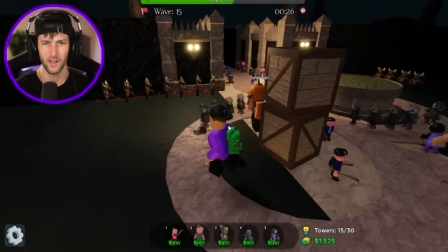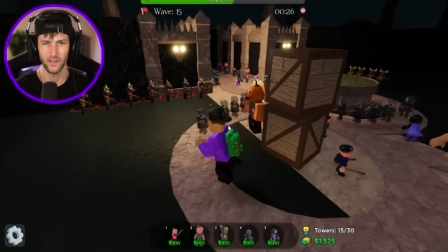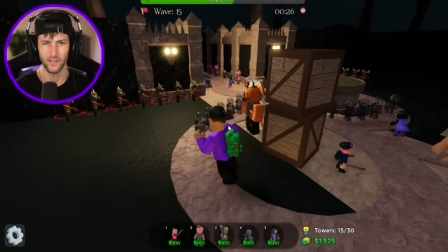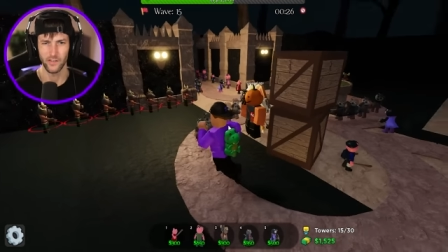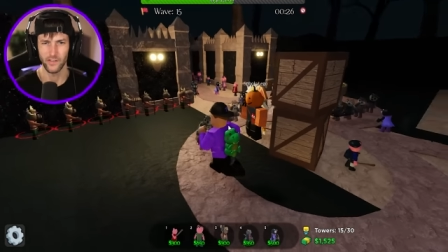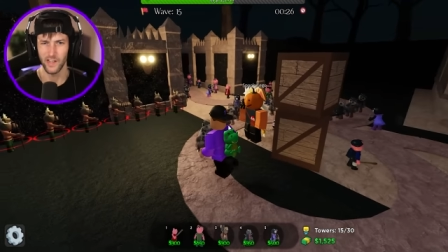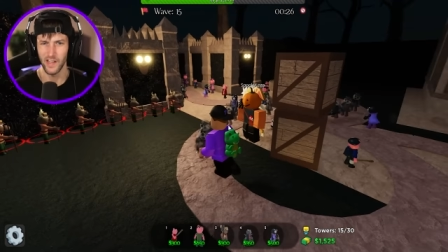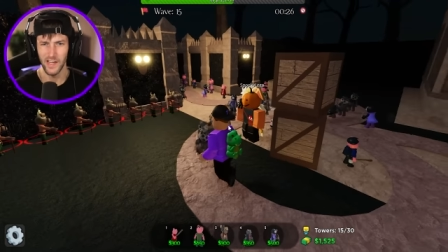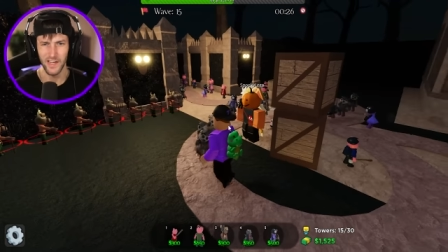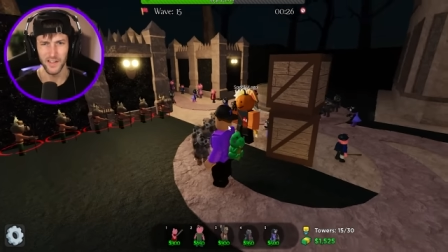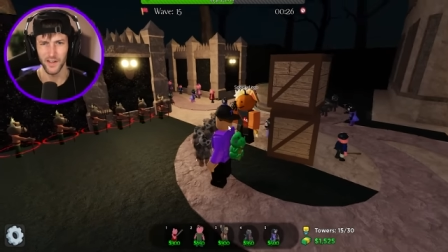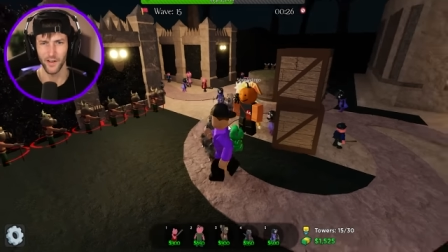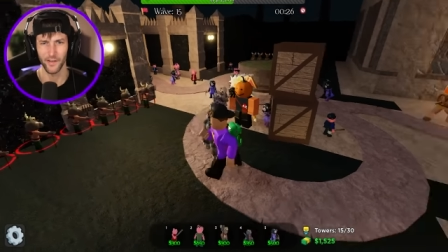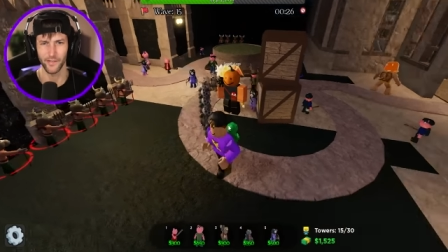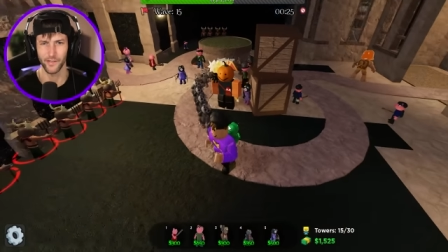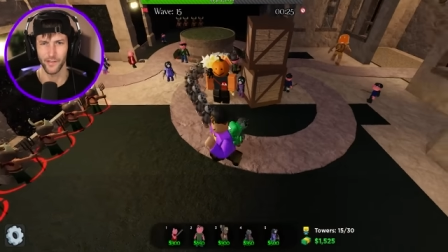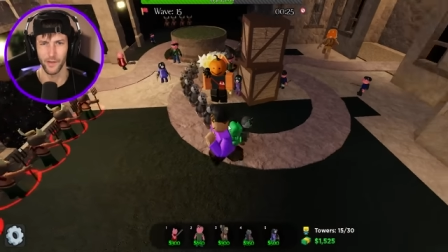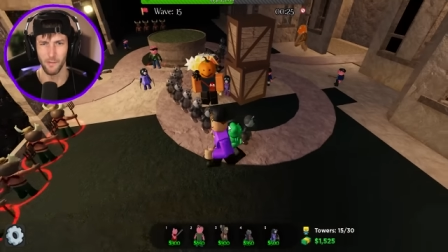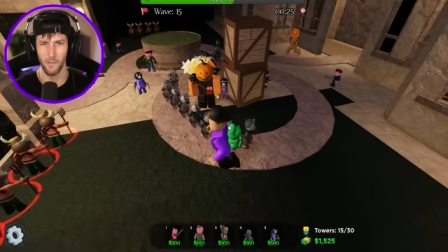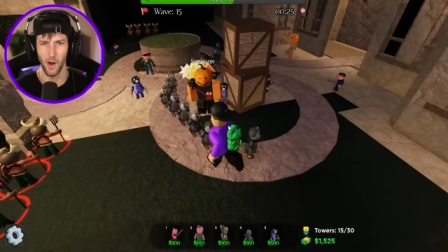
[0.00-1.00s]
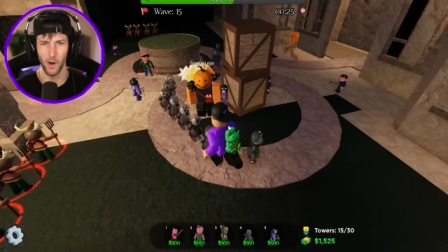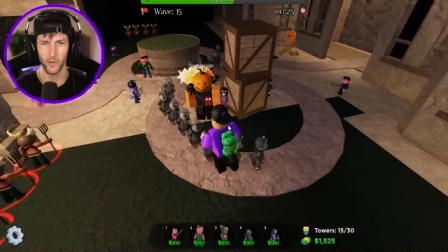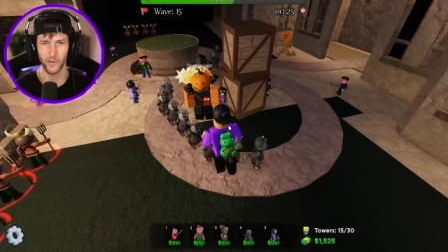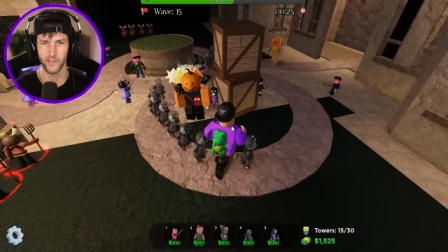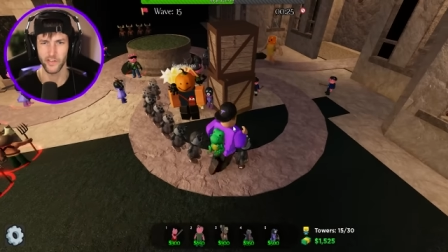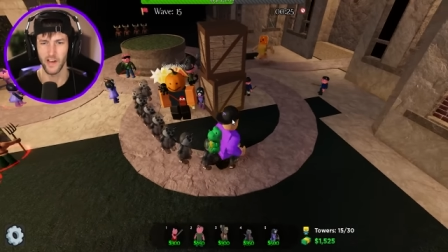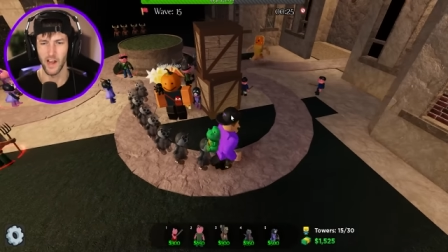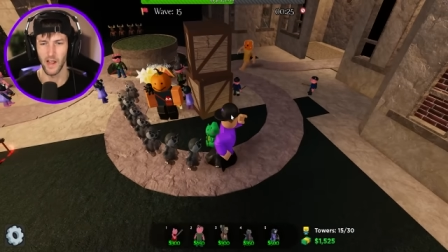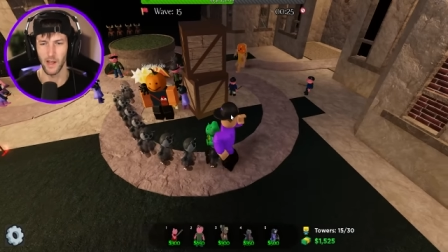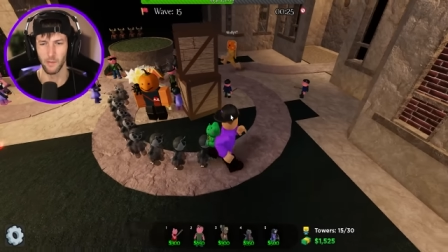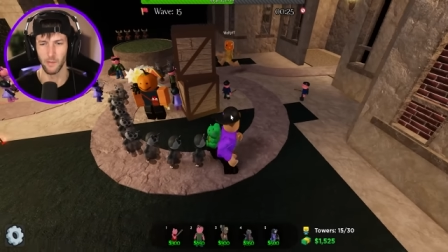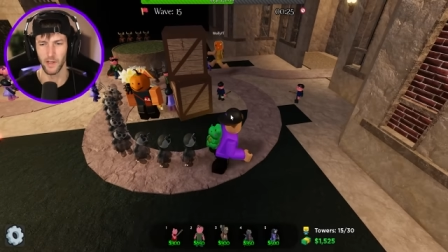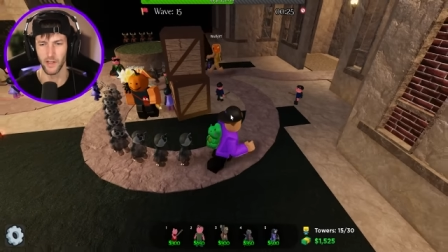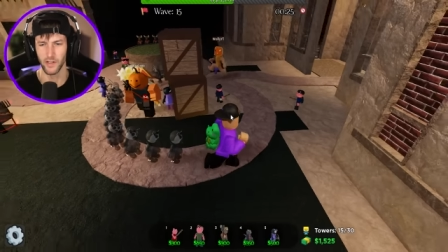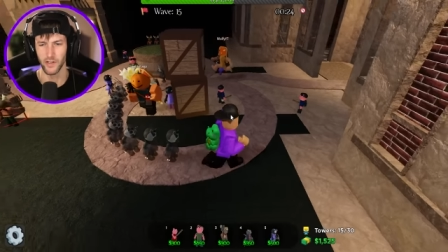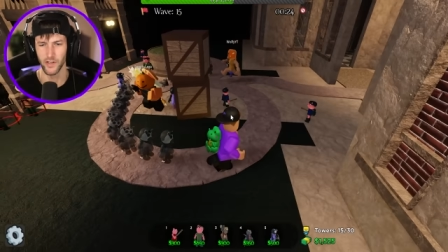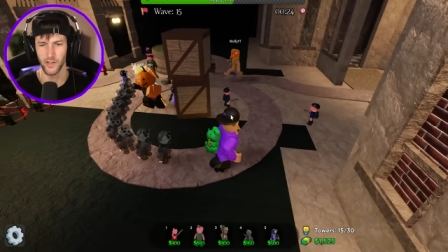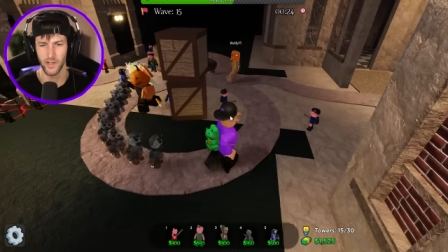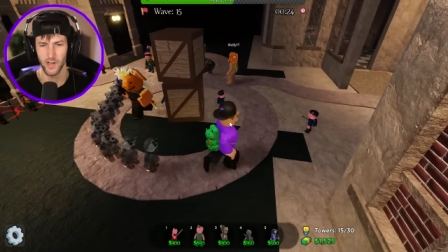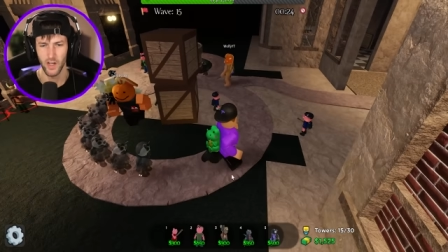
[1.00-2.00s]
Z does the most
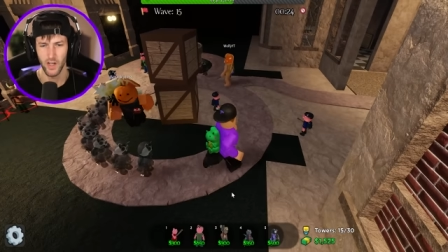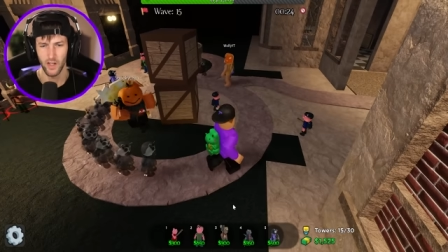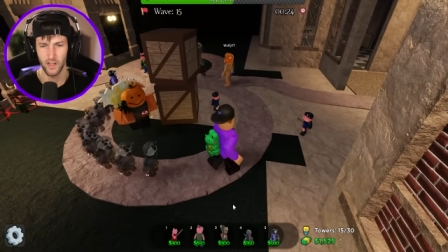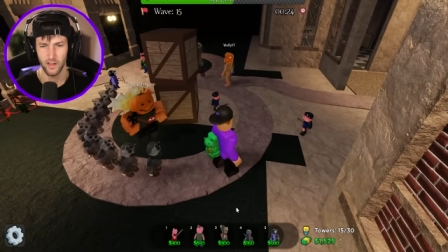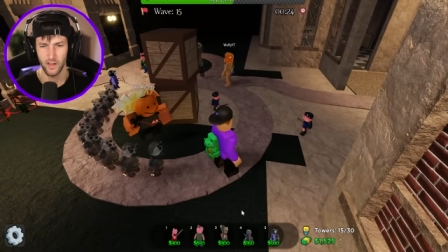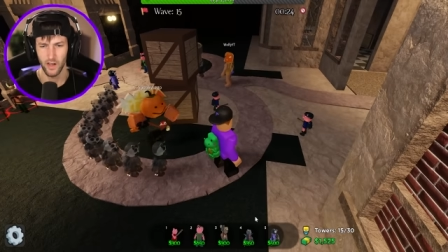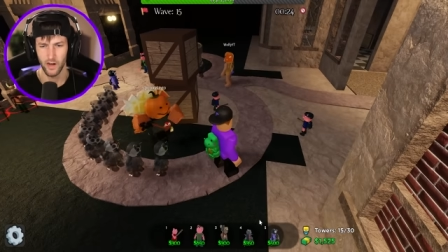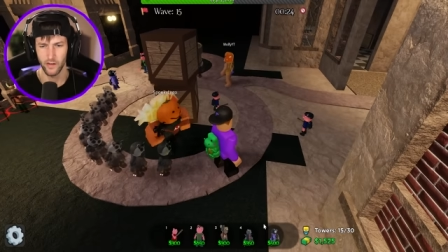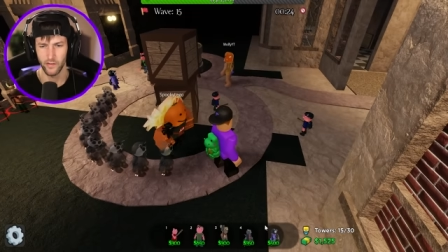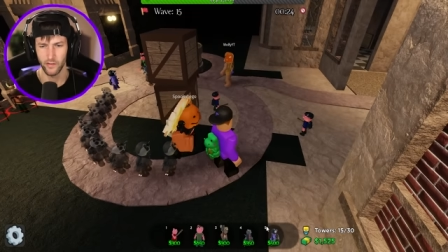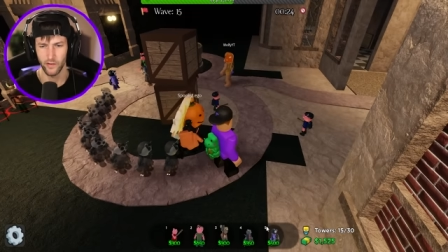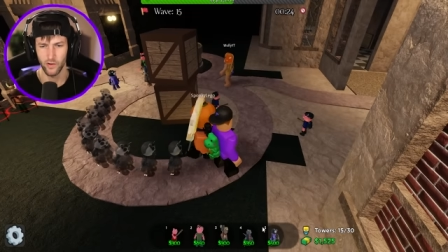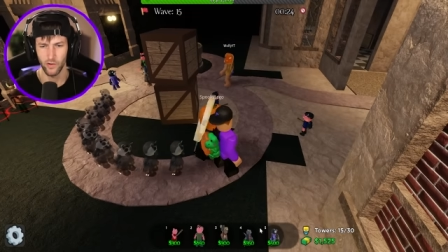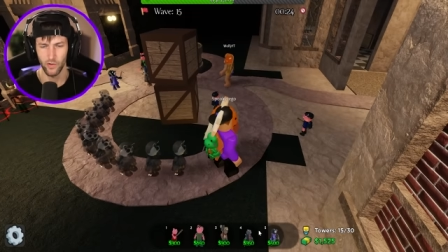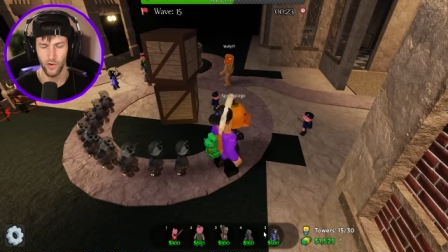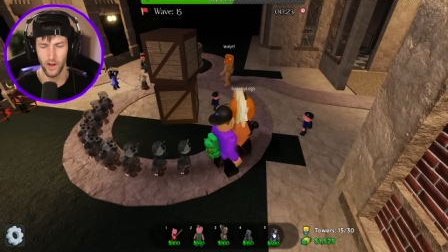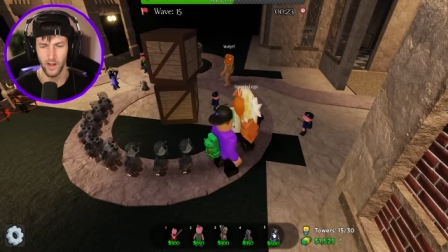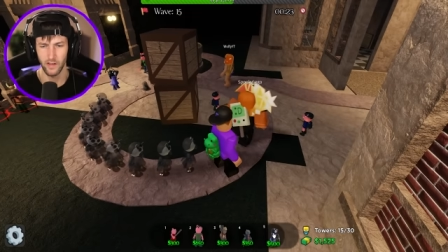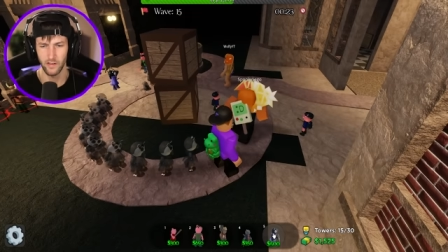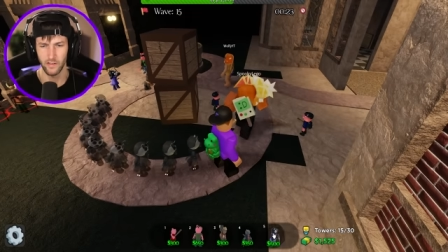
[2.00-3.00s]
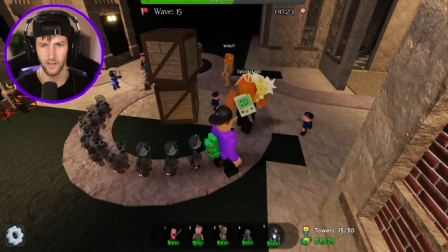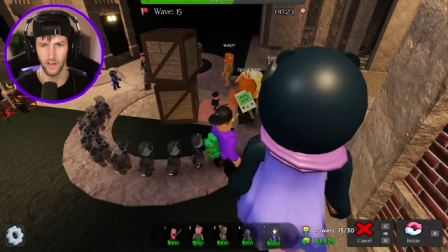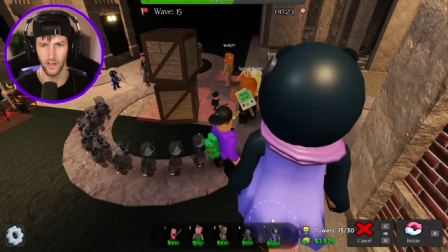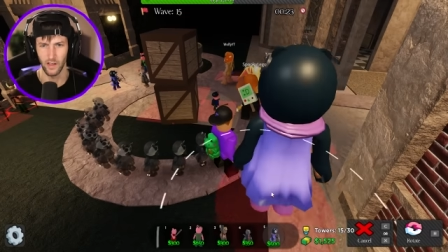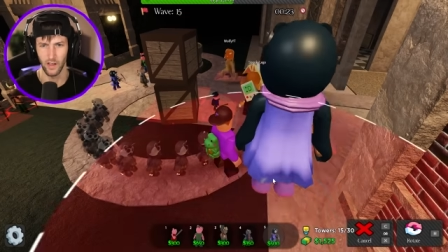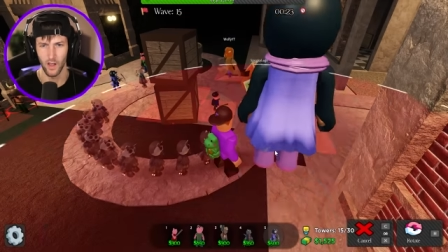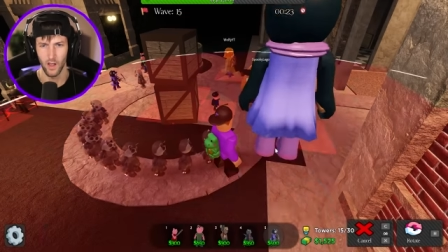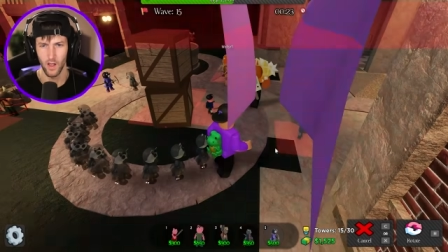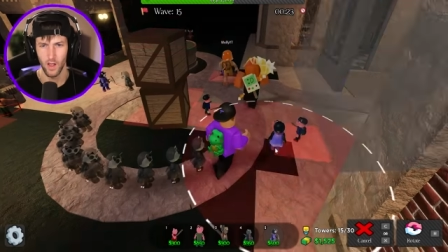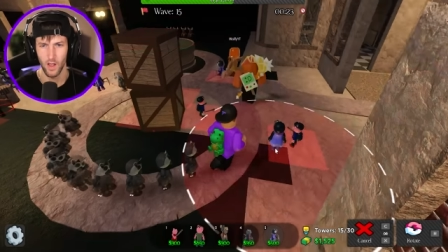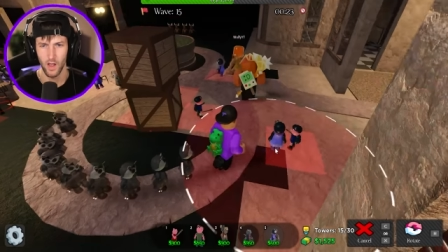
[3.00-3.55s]
damage. That is crazy.